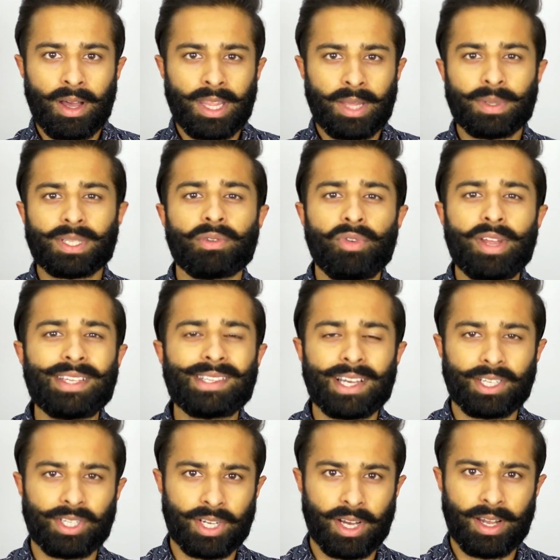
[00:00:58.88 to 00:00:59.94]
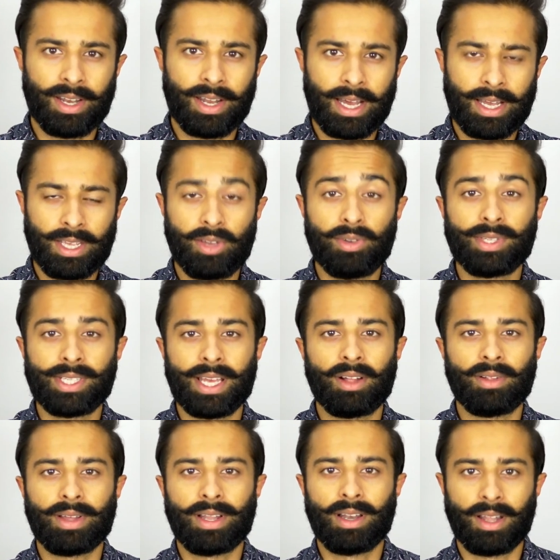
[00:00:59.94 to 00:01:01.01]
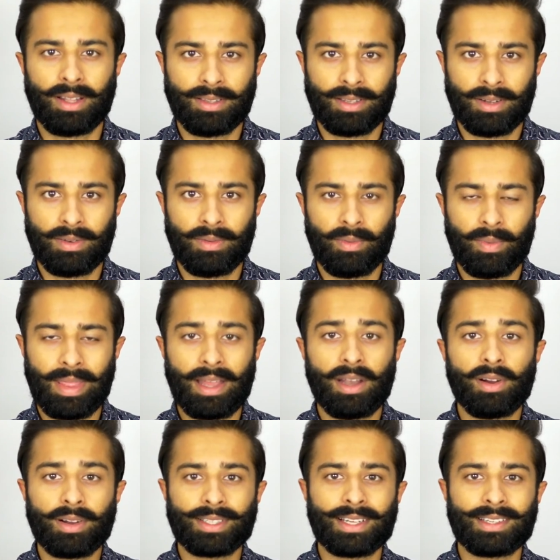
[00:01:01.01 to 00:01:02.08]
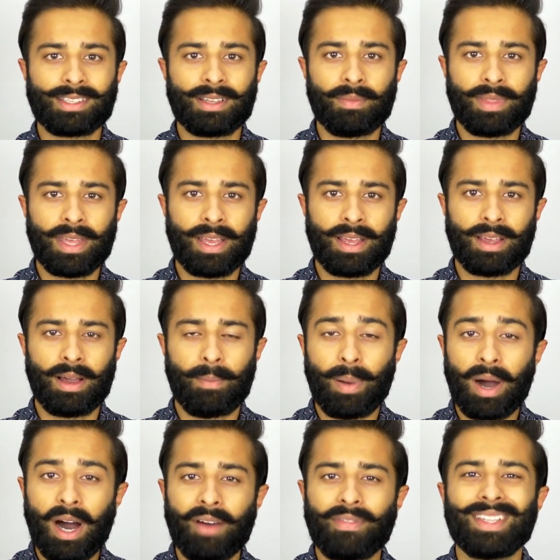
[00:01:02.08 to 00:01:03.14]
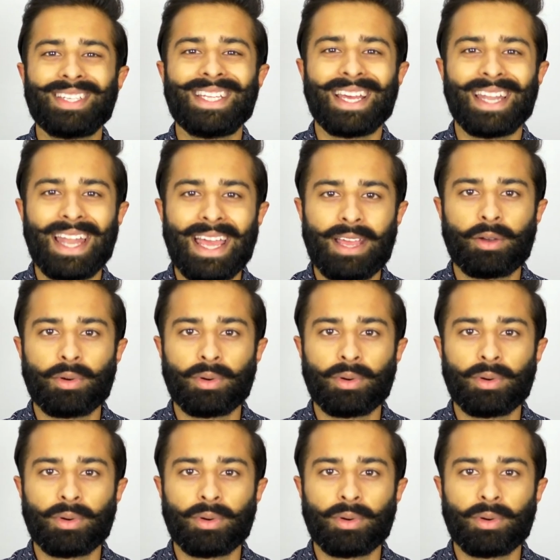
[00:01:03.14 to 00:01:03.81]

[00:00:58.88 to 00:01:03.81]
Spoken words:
There was some research done at UCL in London where they looked at something, a part of the DNA